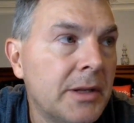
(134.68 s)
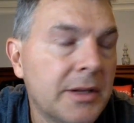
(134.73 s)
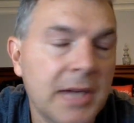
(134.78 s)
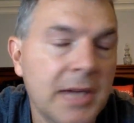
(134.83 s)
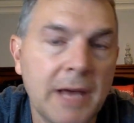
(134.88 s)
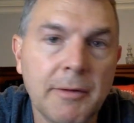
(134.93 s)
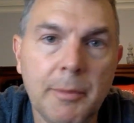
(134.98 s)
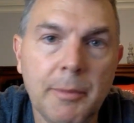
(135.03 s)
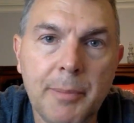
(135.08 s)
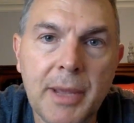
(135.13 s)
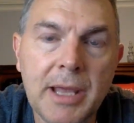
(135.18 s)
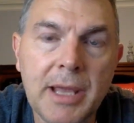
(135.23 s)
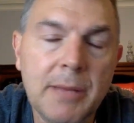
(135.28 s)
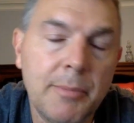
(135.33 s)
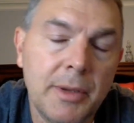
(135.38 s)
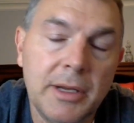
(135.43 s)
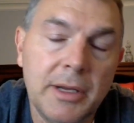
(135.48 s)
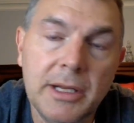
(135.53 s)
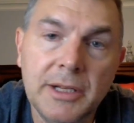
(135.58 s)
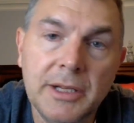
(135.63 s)
Kind of a pain,
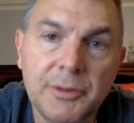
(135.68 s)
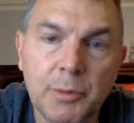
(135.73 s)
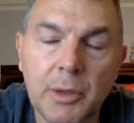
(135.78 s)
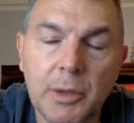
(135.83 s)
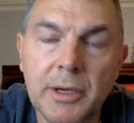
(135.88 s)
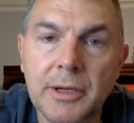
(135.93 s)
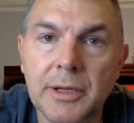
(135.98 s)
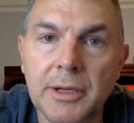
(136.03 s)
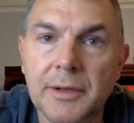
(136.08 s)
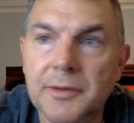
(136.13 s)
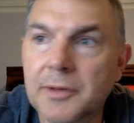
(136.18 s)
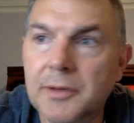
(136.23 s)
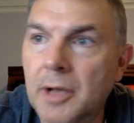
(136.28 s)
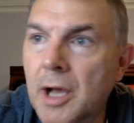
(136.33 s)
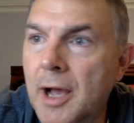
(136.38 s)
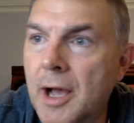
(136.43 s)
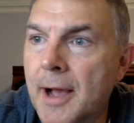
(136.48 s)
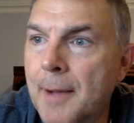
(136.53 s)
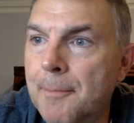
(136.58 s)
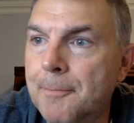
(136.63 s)
but it is what it is.
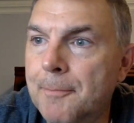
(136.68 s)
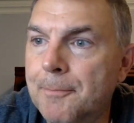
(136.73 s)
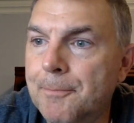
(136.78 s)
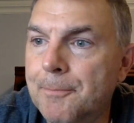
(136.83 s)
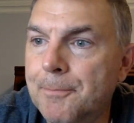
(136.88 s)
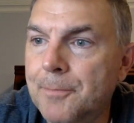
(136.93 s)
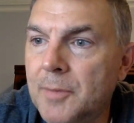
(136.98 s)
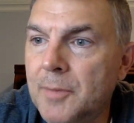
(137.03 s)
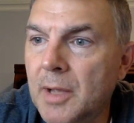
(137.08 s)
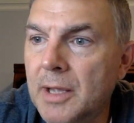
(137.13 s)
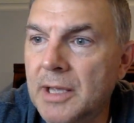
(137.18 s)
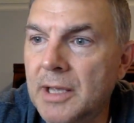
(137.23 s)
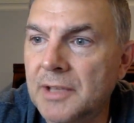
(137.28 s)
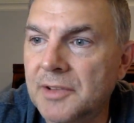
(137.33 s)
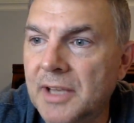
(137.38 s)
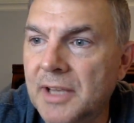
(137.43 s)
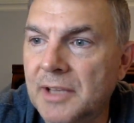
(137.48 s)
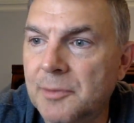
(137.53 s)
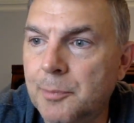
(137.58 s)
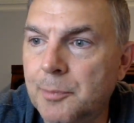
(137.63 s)
Um, I guess
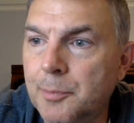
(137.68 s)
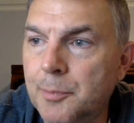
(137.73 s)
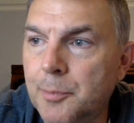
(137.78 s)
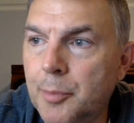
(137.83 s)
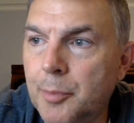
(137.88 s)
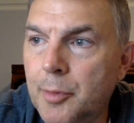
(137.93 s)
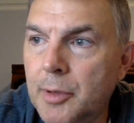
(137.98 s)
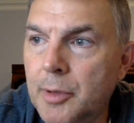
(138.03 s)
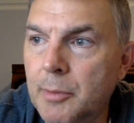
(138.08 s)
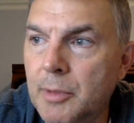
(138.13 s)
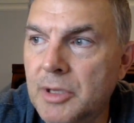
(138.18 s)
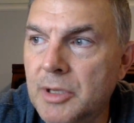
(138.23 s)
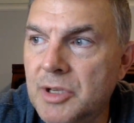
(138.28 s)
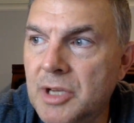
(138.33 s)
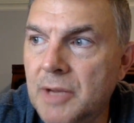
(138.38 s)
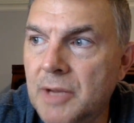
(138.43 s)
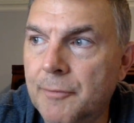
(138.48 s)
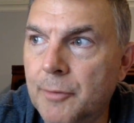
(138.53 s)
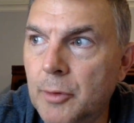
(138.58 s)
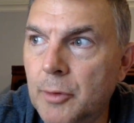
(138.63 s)
that's pretty much
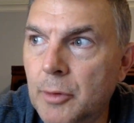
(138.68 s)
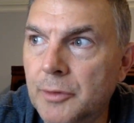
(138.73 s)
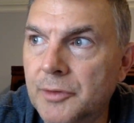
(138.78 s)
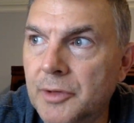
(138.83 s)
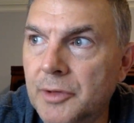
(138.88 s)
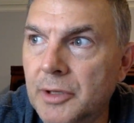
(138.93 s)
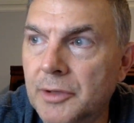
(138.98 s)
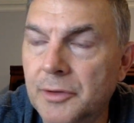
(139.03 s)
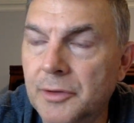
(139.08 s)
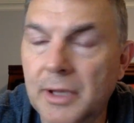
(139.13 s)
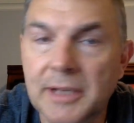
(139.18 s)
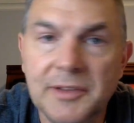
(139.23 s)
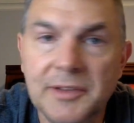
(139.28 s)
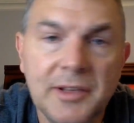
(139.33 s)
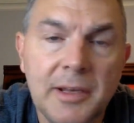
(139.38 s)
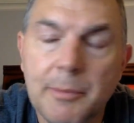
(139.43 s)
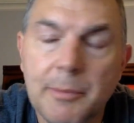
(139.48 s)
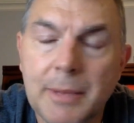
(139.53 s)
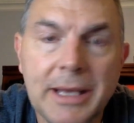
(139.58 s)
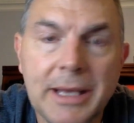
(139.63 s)
it for those things. So that's
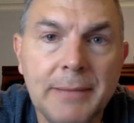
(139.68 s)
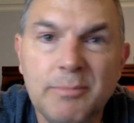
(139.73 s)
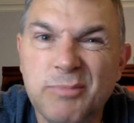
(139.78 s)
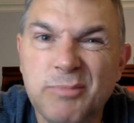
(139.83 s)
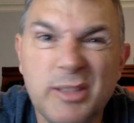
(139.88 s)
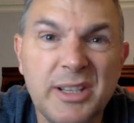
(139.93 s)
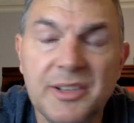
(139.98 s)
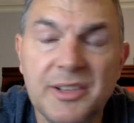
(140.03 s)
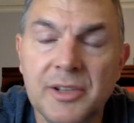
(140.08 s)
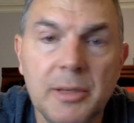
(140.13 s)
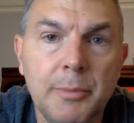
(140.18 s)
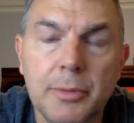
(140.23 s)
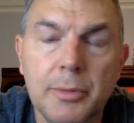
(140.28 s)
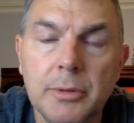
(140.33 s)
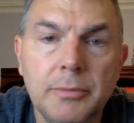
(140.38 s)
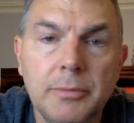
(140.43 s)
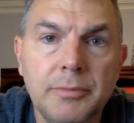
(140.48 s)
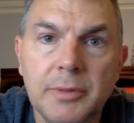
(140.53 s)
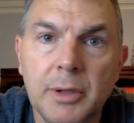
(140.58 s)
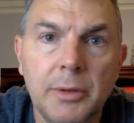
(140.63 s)
it, man. Pretty
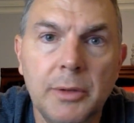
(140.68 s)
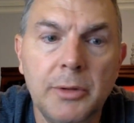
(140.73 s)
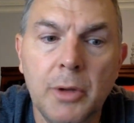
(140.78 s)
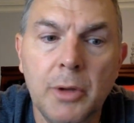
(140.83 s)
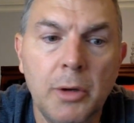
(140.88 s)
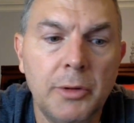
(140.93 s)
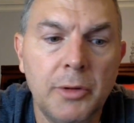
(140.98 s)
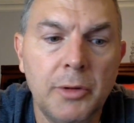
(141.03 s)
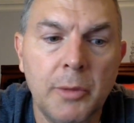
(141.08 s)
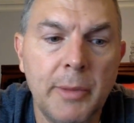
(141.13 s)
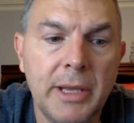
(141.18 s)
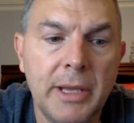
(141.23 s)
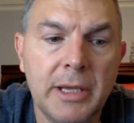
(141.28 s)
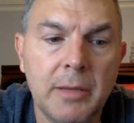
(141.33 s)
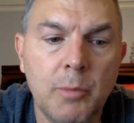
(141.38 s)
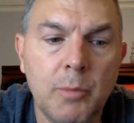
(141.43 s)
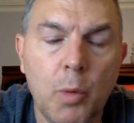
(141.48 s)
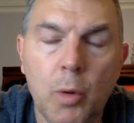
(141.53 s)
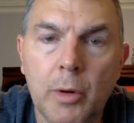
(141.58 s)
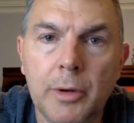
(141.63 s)
simple. No, don't don't make
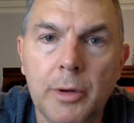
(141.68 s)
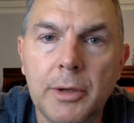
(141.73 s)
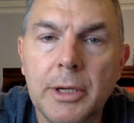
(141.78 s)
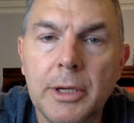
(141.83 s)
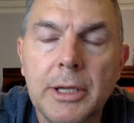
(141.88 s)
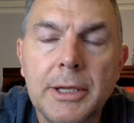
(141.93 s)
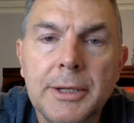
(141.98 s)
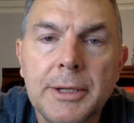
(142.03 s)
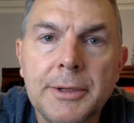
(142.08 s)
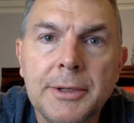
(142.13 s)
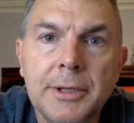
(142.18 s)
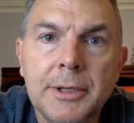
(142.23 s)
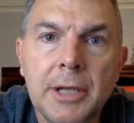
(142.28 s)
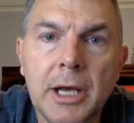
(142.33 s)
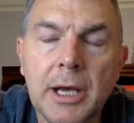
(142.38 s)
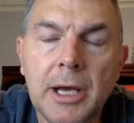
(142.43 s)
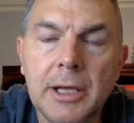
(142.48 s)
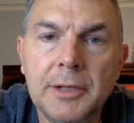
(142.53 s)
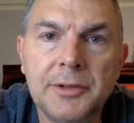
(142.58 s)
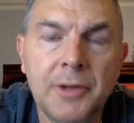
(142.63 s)
it more.
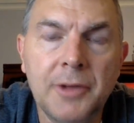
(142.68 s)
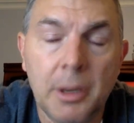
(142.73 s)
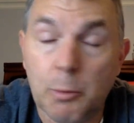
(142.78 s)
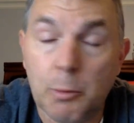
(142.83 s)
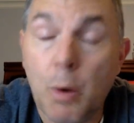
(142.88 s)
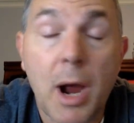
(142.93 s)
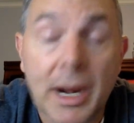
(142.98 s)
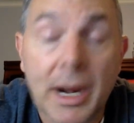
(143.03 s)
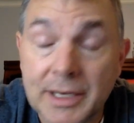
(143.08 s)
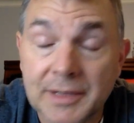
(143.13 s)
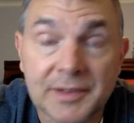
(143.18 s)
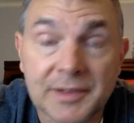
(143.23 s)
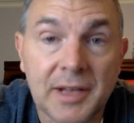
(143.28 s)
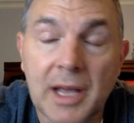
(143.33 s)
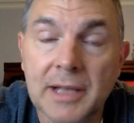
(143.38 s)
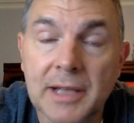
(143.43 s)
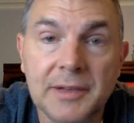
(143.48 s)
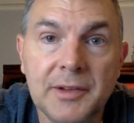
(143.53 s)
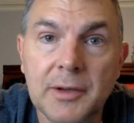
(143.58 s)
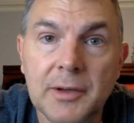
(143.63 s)
Uh, it's not rocket
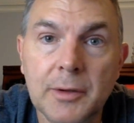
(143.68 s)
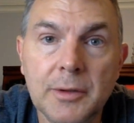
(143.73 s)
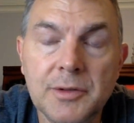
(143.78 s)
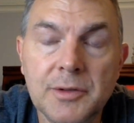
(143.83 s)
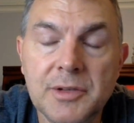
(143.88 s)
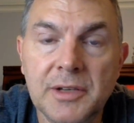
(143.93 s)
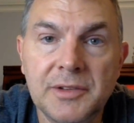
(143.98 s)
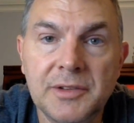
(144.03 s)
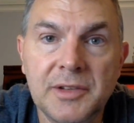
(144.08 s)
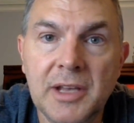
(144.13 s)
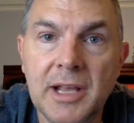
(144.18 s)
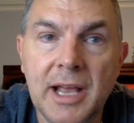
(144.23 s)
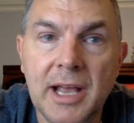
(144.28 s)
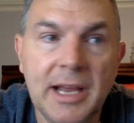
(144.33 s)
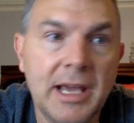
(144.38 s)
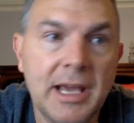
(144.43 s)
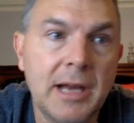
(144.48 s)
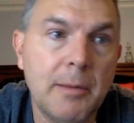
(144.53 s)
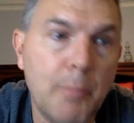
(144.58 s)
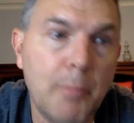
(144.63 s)
science here. It's just say I
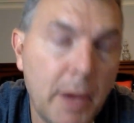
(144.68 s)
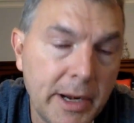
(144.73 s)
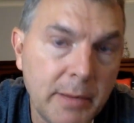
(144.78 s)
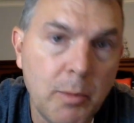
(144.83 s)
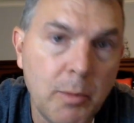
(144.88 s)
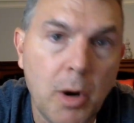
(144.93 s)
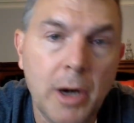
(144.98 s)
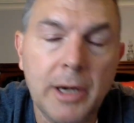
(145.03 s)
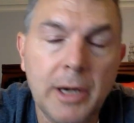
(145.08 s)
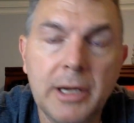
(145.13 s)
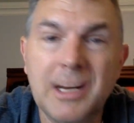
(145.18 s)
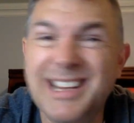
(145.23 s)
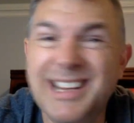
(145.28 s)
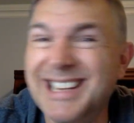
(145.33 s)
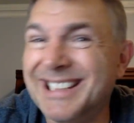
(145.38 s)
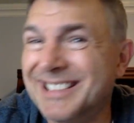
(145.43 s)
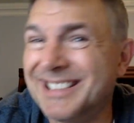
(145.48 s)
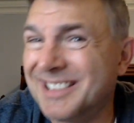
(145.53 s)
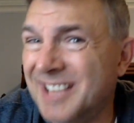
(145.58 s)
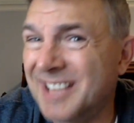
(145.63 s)
got a money market, I
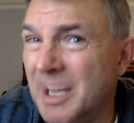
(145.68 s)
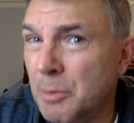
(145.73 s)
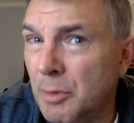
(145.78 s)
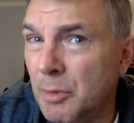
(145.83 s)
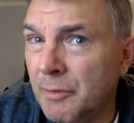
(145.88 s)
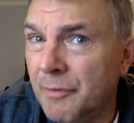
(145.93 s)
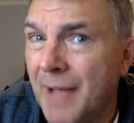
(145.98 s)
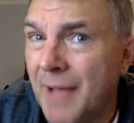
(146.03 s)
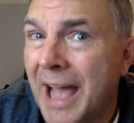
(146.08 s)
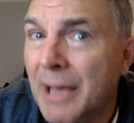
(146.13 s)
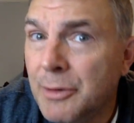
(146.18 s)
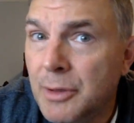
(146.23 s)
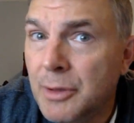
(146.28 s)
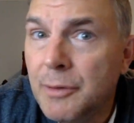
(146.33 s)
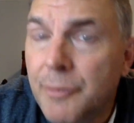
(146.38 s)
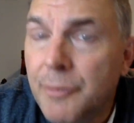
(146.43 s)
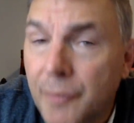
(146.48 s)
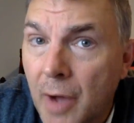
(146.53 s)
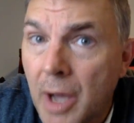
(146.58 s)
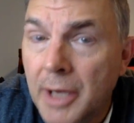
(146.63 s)
got stable
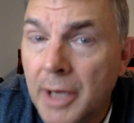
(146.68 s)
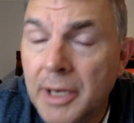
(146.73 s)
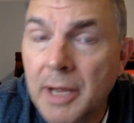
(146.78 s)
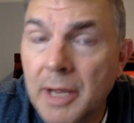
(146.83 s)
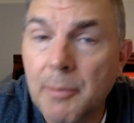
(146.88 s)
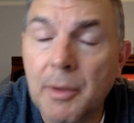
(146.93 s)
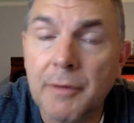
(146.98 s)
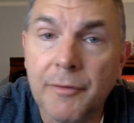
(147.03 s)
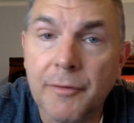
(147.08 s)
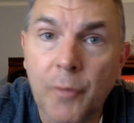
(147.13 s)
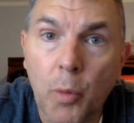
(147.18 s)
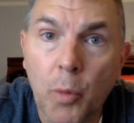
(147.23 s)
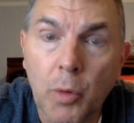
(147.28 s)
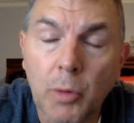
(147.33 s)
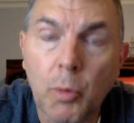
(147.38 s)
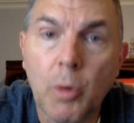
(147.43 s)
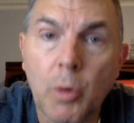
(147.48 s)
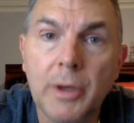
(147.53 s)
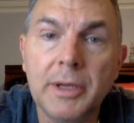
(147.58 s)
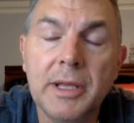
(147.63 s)
value fund at my
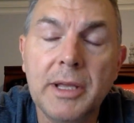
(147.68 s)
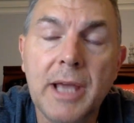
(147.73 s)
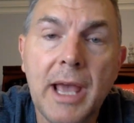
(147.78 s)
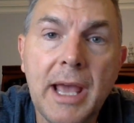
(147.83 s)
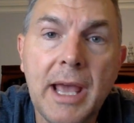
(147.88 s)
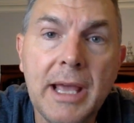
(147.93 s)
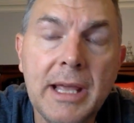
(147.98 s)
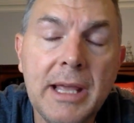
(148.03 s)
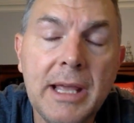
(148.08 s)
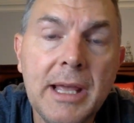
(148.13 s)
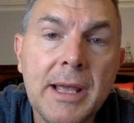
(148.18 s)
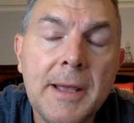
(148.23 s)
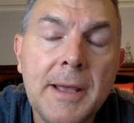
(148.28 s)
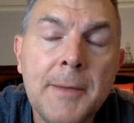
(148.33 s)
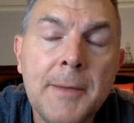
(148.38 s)
401k.